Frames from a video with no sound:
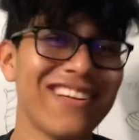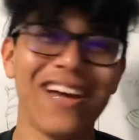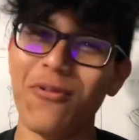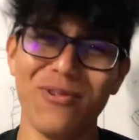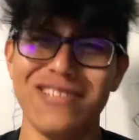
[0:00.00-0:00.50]
I
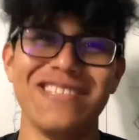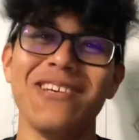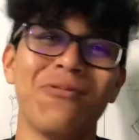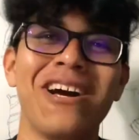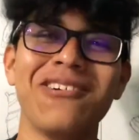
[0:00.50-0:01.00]
wouldn't say a
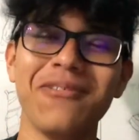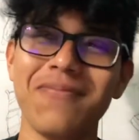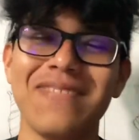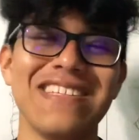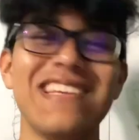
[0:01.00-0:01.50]
while
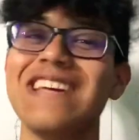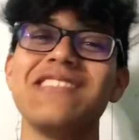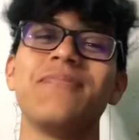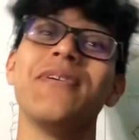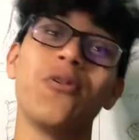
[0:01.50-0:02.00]
because it has
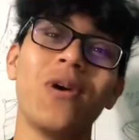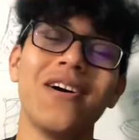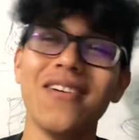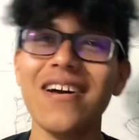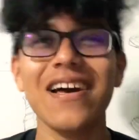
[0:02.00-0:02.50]
been a while.
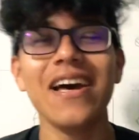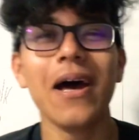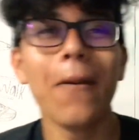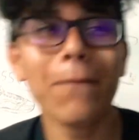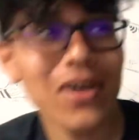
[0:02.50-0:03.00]

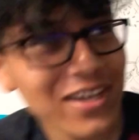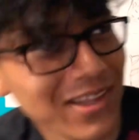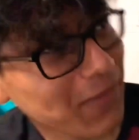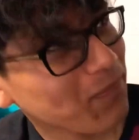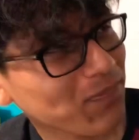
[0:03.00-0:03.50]
But
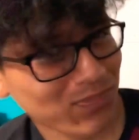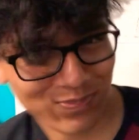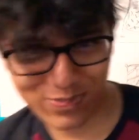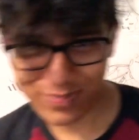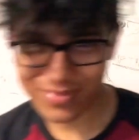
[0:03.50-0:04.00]

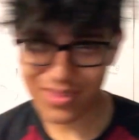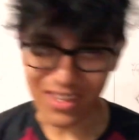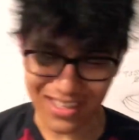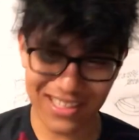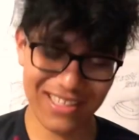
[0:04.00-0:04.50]

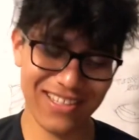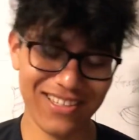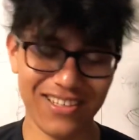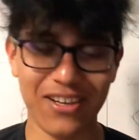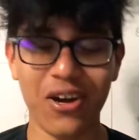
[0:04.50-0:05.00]

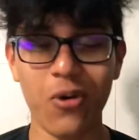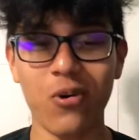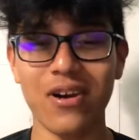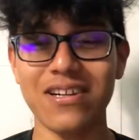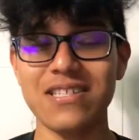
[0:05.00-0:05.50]
uh, I
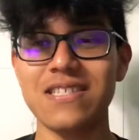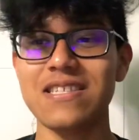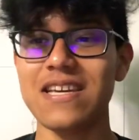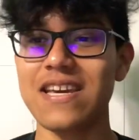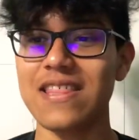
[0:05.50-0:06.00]
wanted to
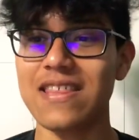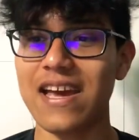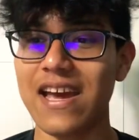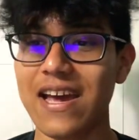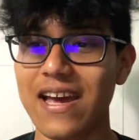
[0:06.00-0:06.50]
say
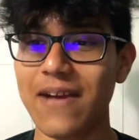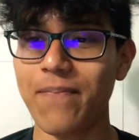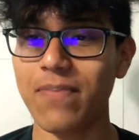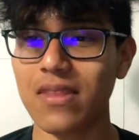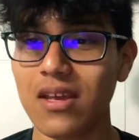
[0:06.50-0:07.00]
that
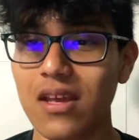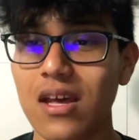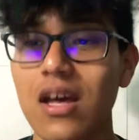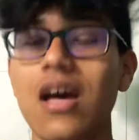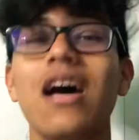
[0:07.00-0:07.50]

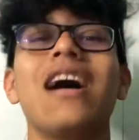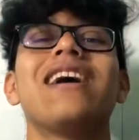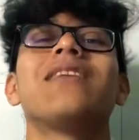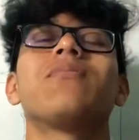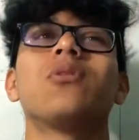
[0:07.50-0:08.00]
I
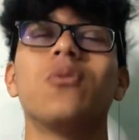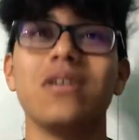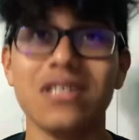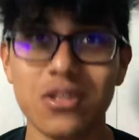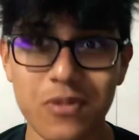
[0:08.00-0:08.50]
am
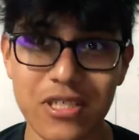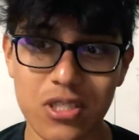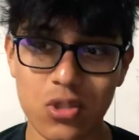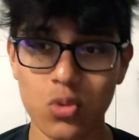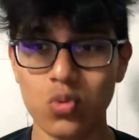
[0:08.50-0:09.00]
going to be
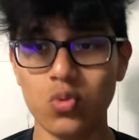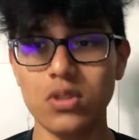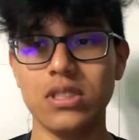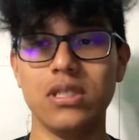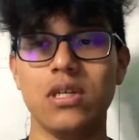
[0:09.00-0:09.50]
soon
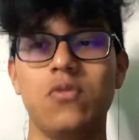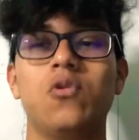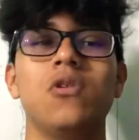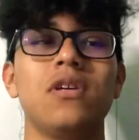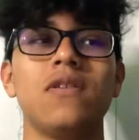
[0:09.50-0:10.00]

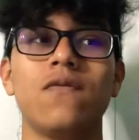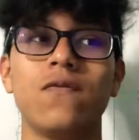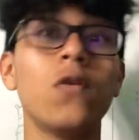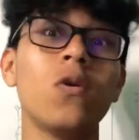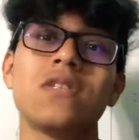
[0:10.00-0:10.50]
enrolling
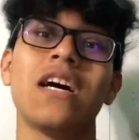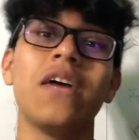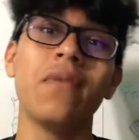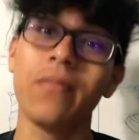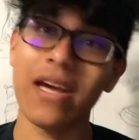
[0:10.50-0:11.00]
full
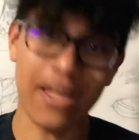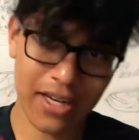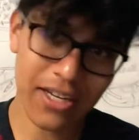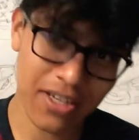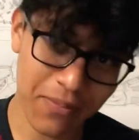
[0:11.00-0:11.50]
time on my
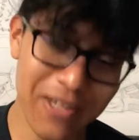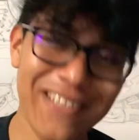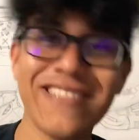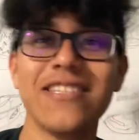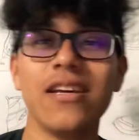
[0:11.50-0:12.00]
academics.